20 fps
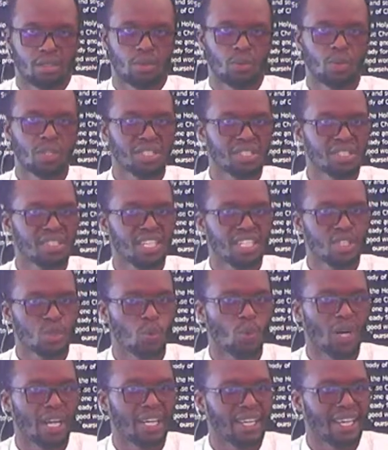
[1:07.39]
What is that
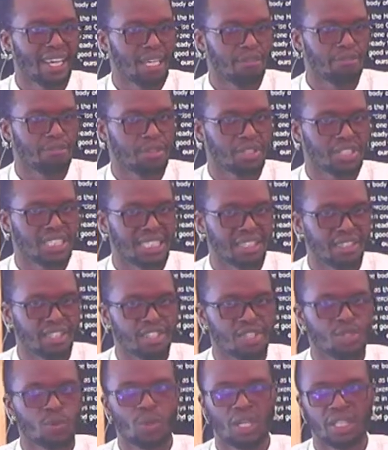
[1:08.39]
one effort in
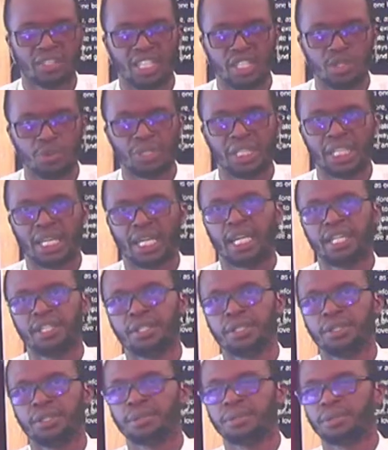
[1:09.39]
this world that we
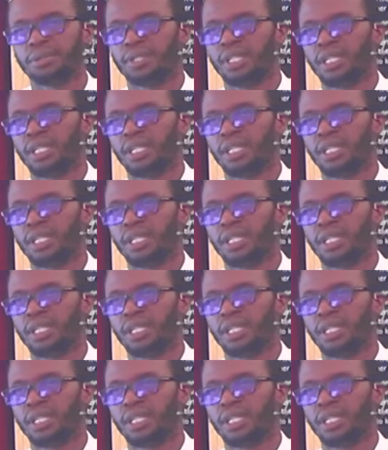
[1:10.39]
can do,